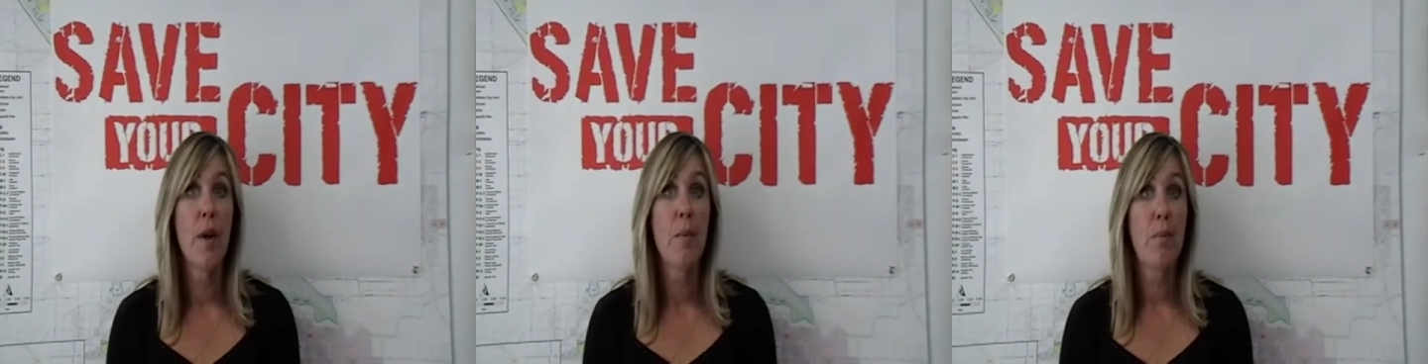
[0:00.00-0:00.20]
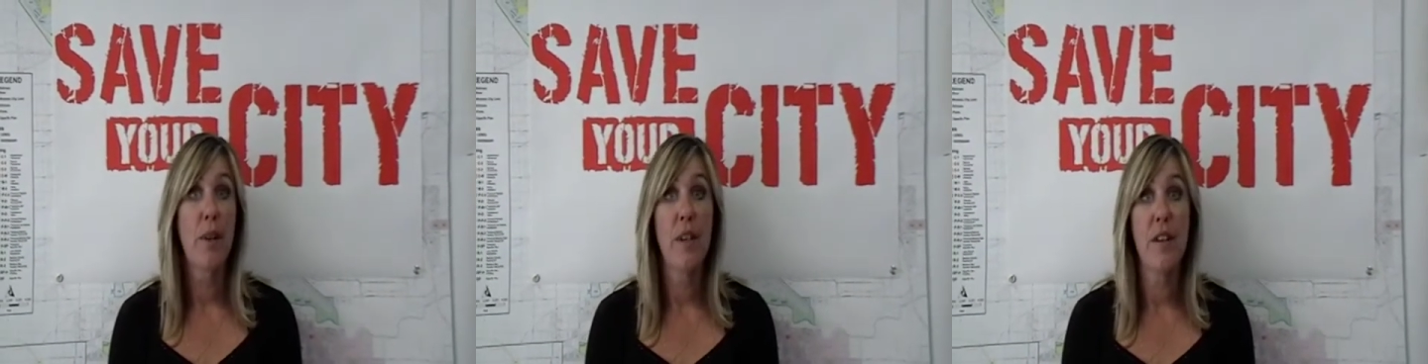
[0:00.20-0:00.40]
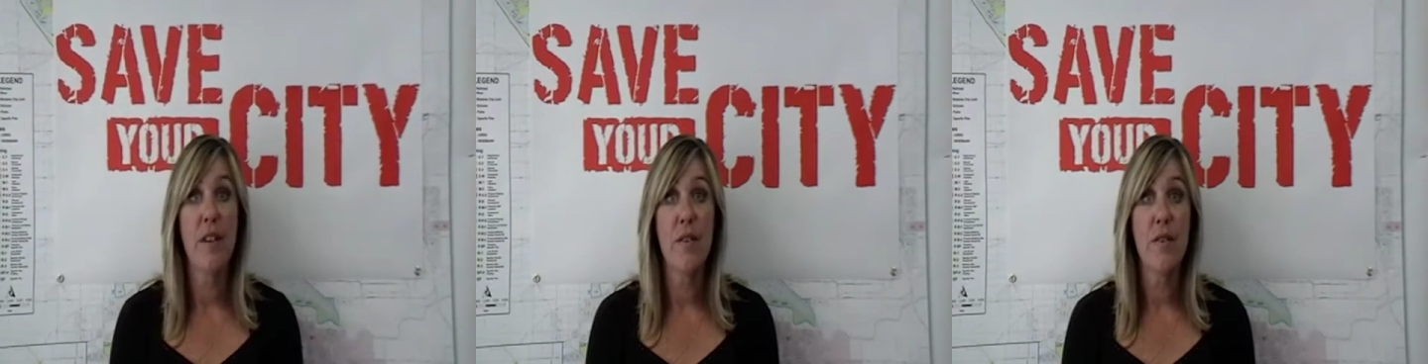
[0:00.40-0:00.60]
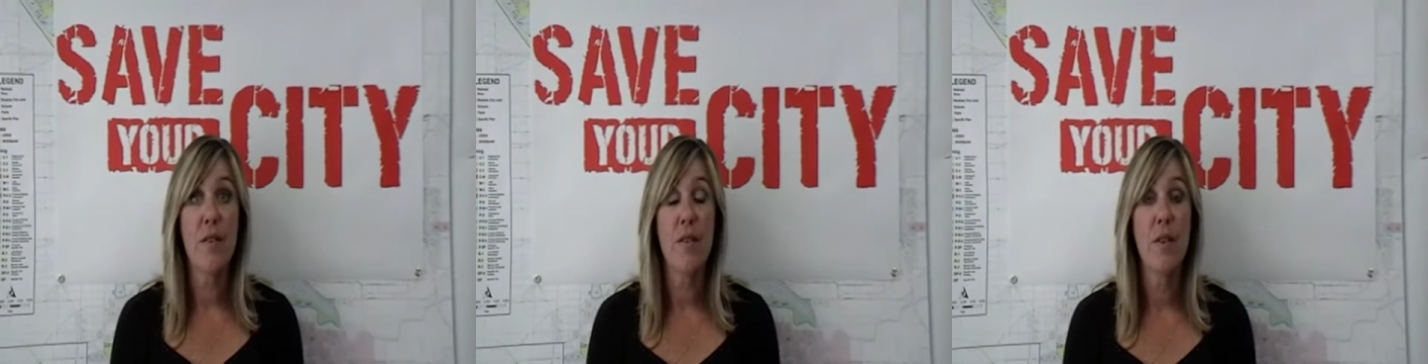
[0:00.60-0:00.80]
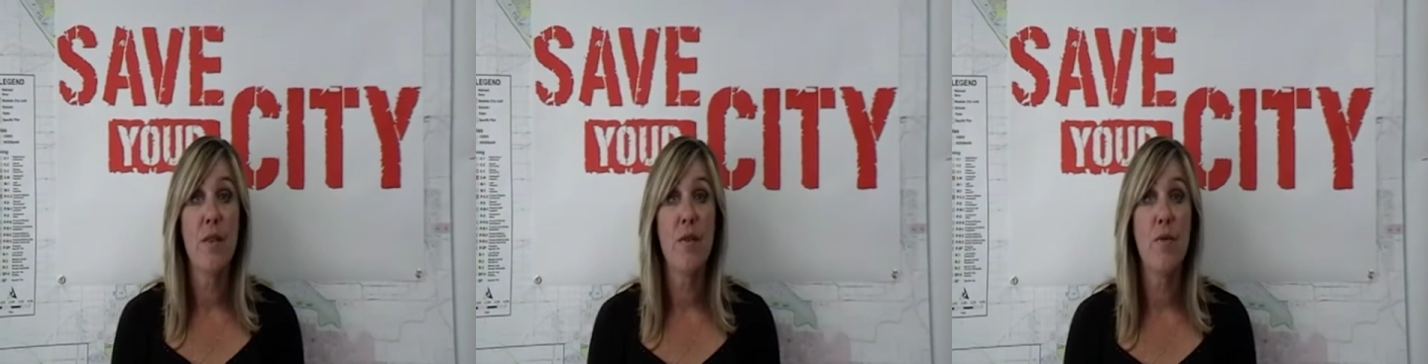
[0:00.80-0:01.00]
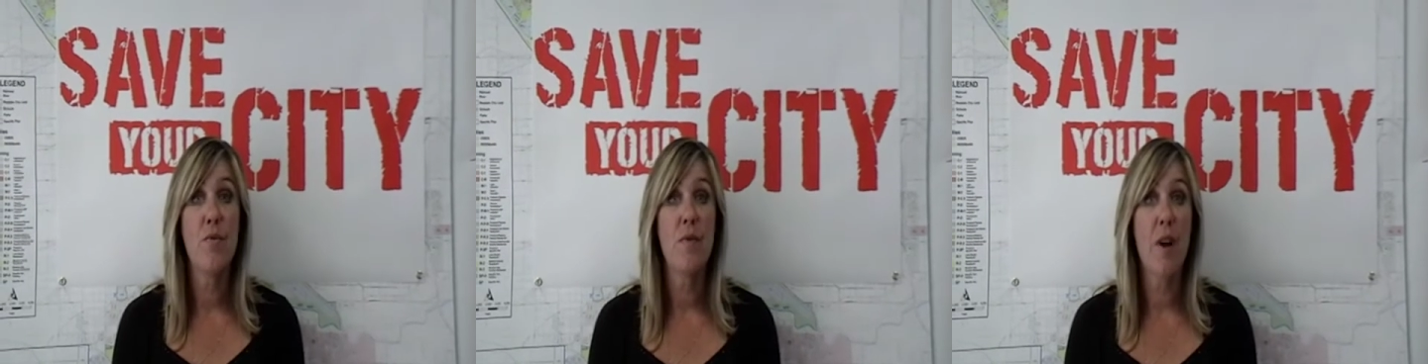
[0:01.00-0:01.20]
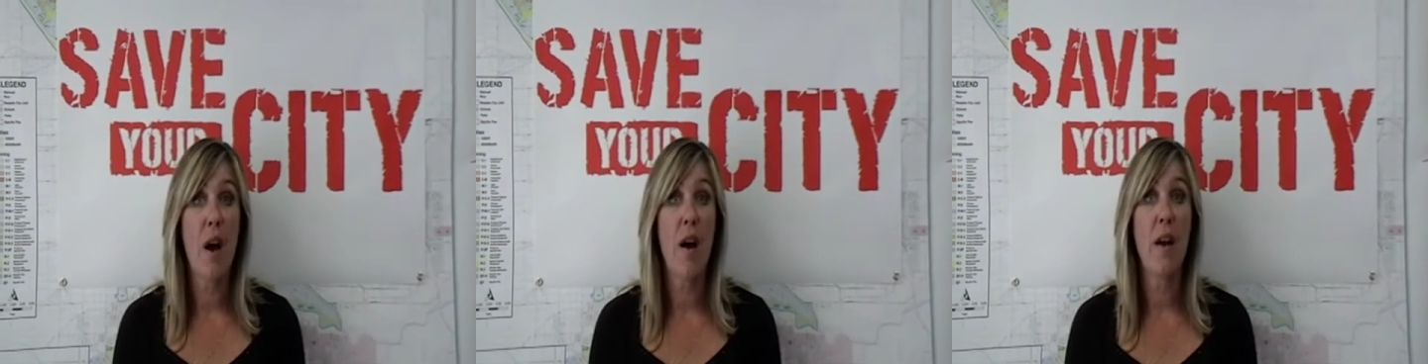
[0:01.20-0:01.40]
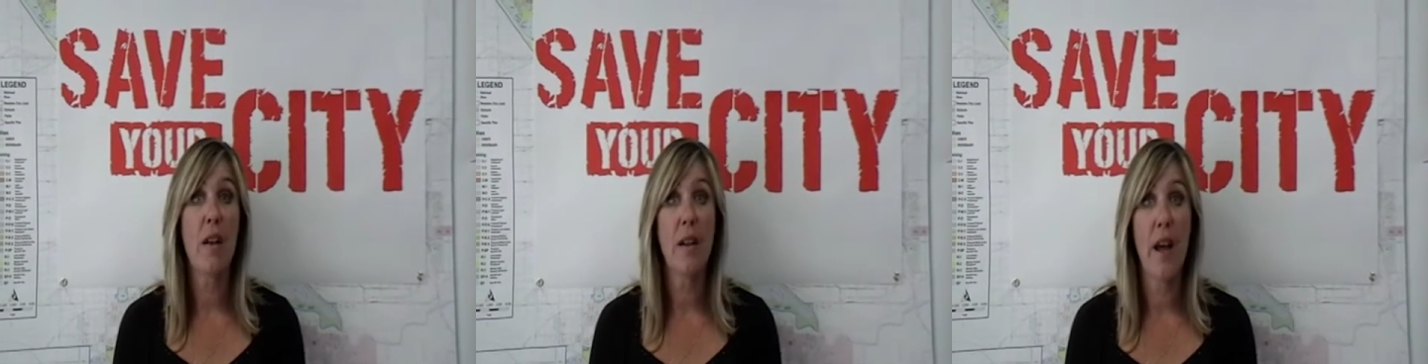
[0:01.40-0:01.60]
Please do
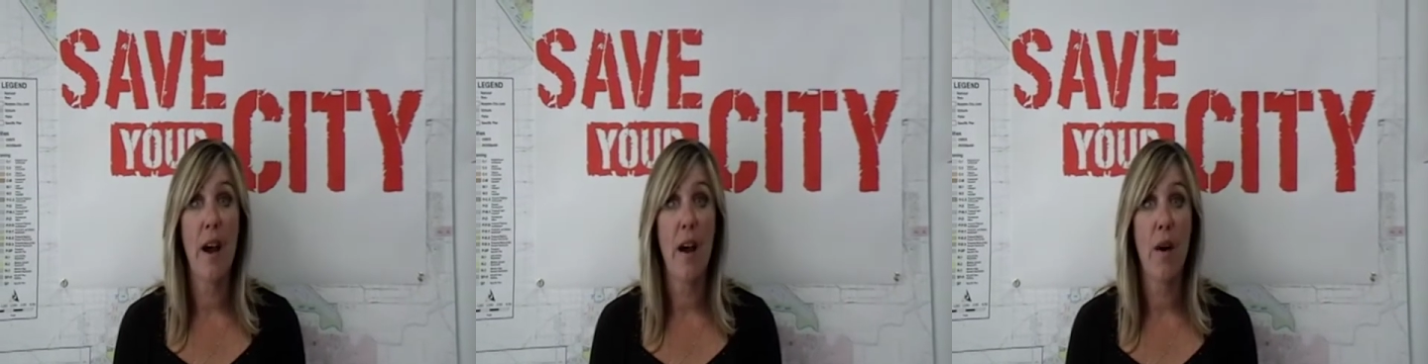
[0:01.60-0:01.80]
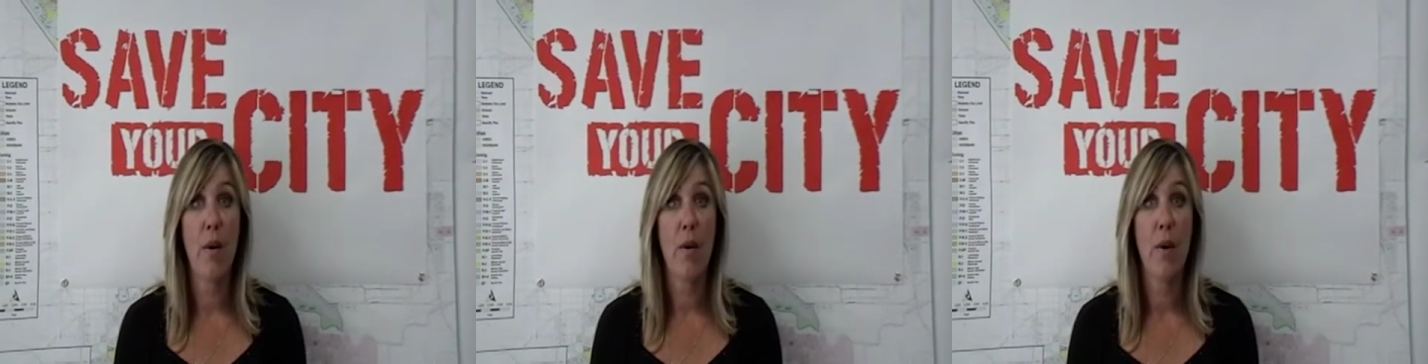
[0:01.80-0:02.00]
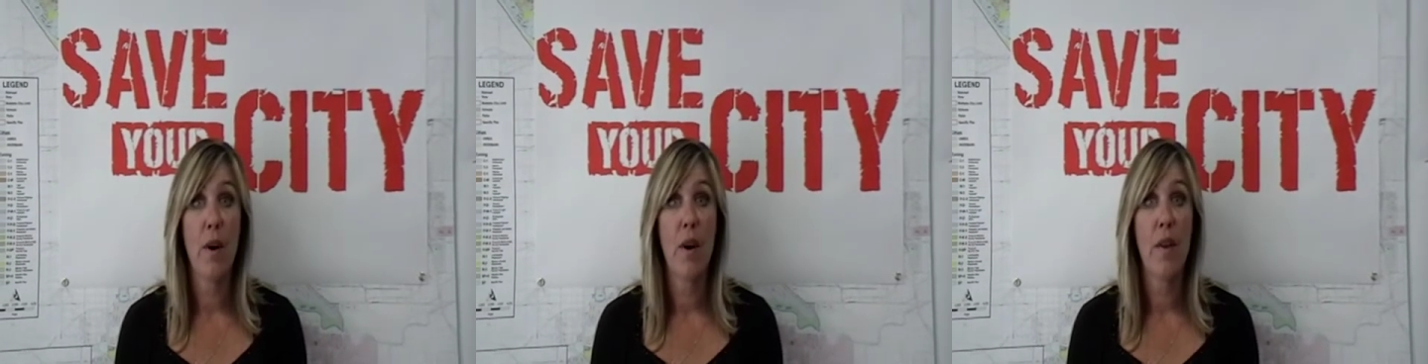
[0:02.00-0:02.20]
not allow